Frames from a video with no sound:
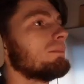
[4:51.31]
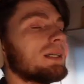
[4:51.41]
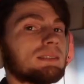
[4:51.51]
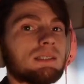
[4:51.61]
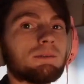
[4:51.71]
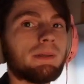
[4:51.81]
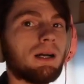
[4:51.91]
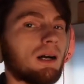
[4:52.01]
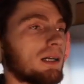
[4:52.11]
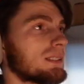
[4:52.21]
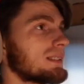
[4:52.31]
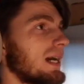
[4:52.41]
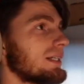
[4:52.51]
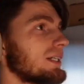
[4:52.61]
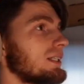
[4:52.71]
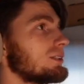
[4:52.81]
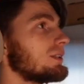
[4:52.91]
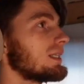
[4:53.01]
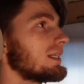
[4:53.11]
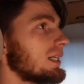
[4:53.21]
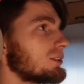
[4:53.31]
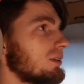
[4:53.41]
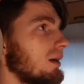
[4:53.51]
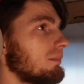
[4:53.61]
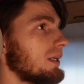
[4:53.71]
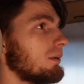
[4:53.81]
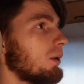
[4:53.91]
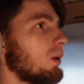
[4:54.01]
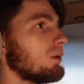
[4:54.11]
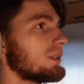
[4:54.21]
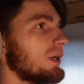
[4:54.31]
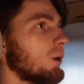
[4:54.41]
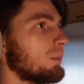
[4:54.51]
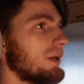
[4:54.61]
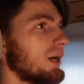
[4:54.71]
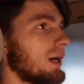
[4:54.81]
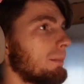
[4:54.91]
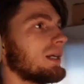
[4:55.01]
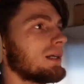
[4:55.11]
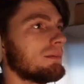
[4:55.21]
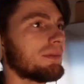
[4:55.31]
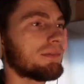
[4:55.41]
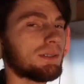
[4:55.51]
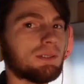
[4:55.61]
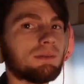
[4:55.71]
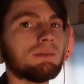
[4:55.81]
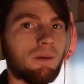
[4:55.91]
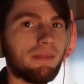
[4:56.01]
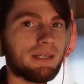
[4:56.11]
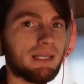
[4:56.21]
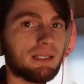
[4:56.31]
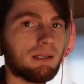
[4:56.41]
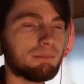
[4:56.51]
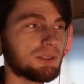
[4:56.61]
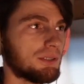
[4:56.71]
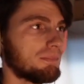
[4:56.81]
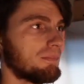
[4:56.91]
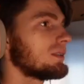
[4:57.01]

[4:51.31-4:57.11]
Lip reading: But since we are sidechained to the kick drum, it will only open up and come through when the kick comes through.